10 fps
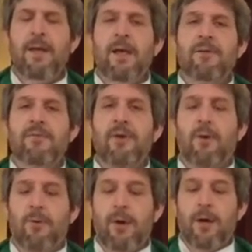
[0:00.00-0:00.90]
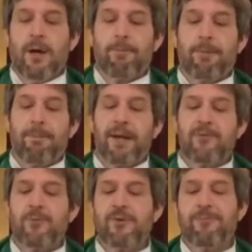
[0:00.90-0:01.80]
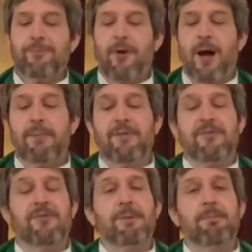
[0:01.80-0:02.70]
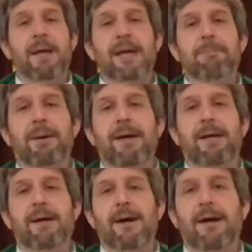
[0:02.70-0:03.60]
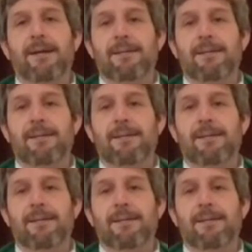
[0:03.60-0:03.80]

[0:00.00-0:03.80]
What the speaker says: So a perpetuous promise has been made by God.